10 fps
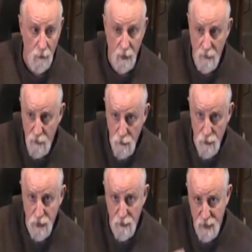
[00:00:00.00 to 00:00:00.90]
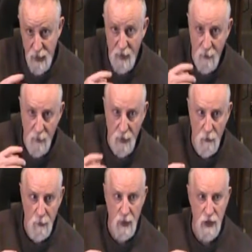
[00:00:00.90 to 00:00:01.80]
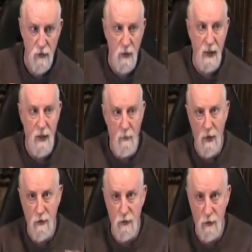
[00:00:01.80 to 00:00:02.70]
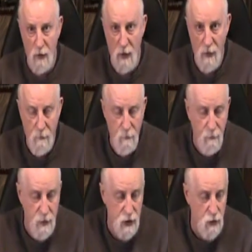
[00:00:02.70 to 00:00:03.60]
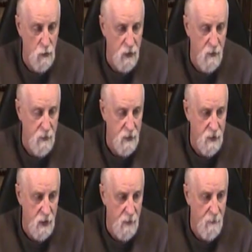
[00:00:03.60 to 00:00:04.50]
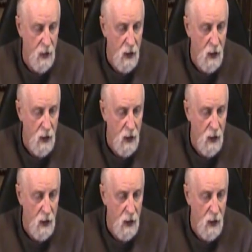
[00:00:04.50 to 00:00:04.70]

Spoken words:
Now they do sell them at other places right now, but I was doing a lot of business with them at the time.